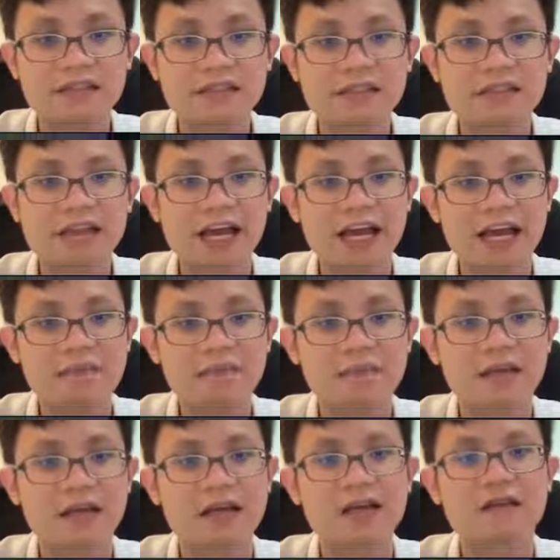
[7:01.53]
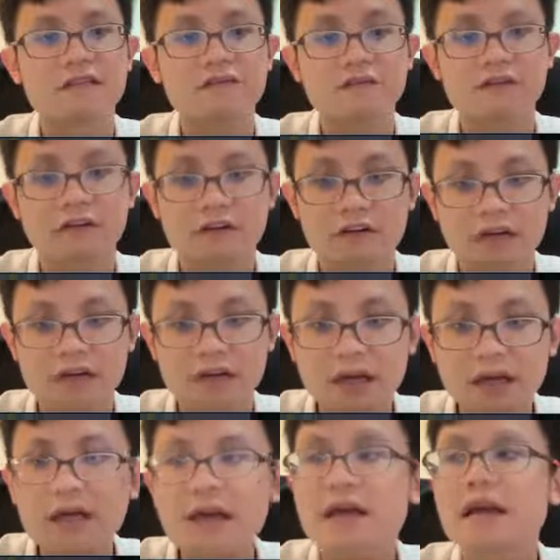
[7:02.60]
the time taken for
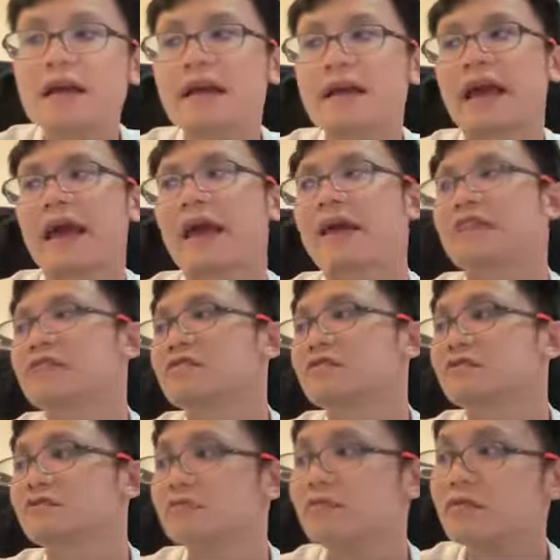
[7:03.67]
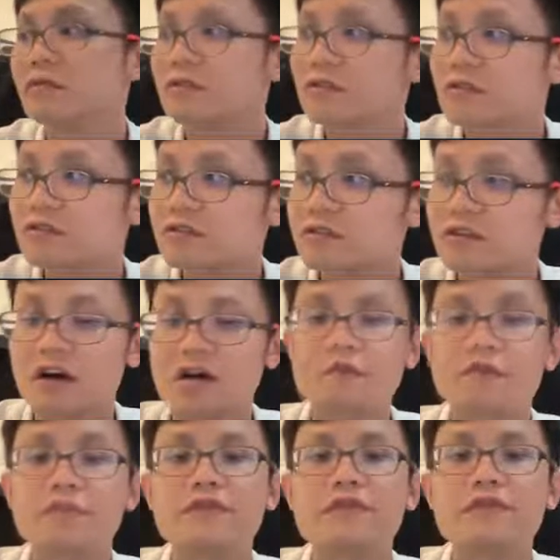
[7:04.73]
the cans to
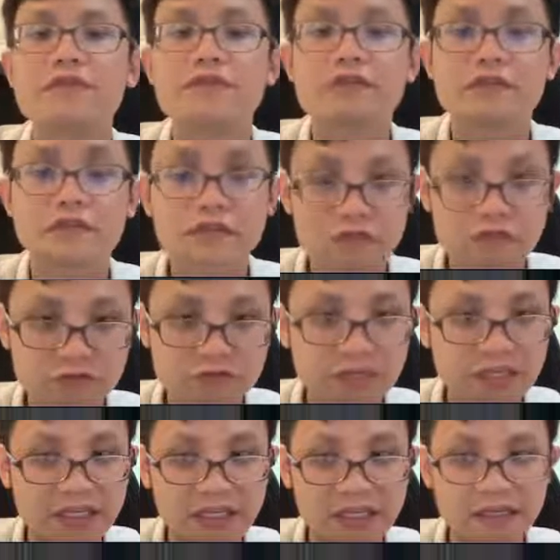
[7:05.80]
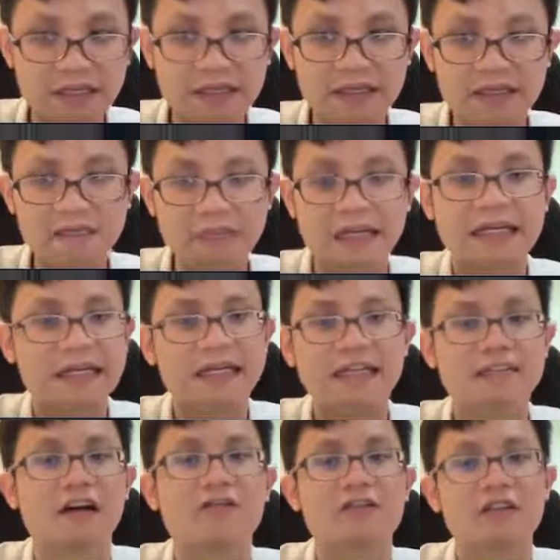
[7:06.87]
stop swinging. But
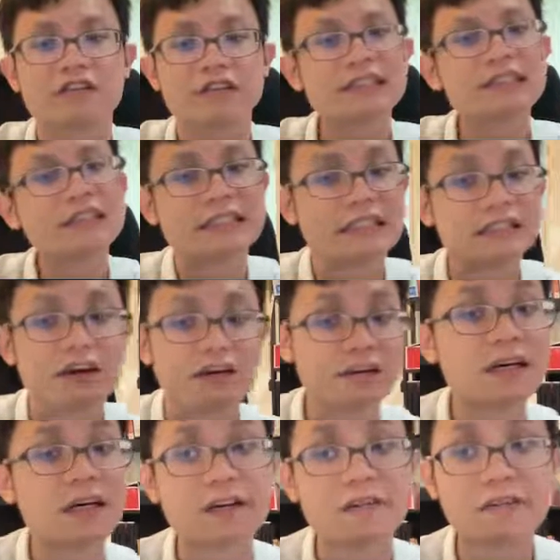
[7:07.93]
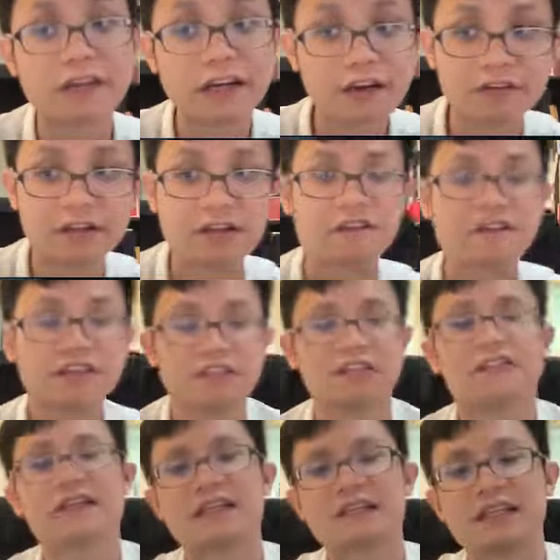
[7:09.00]
this, of course, this is not the real definition of
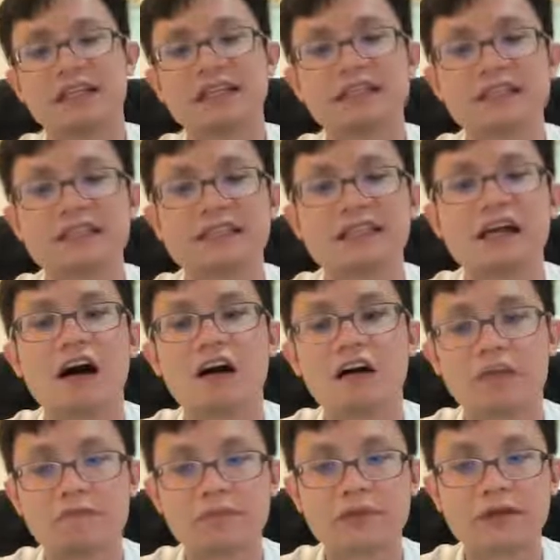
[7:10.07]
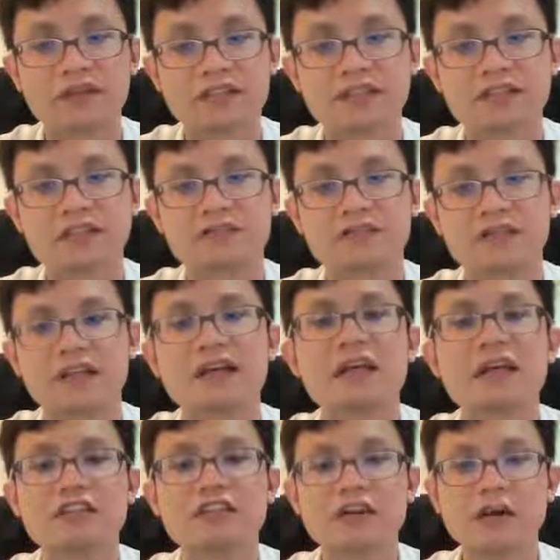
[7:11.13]
inertia. This is the operational definition.
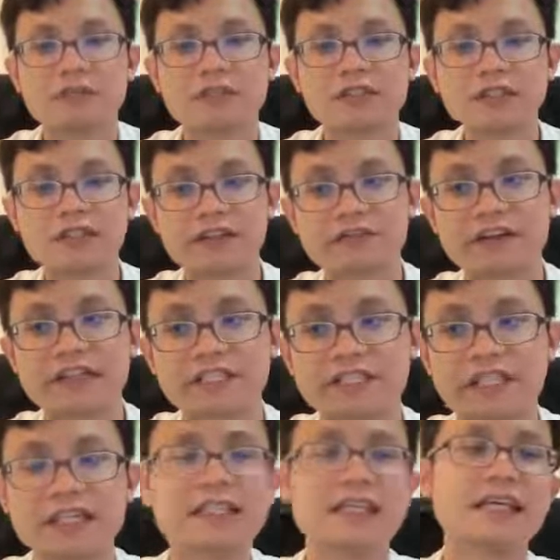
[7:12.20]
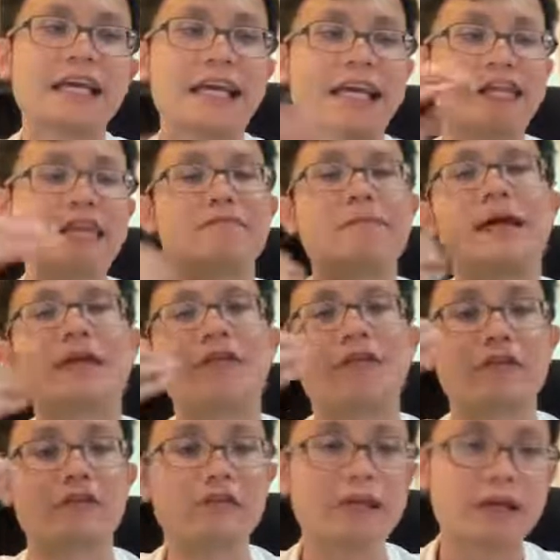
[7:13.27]
So operational definition, actually, it depends
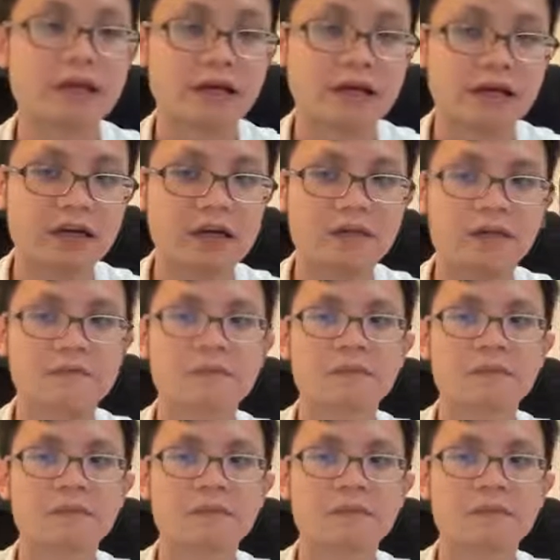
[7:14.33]
on the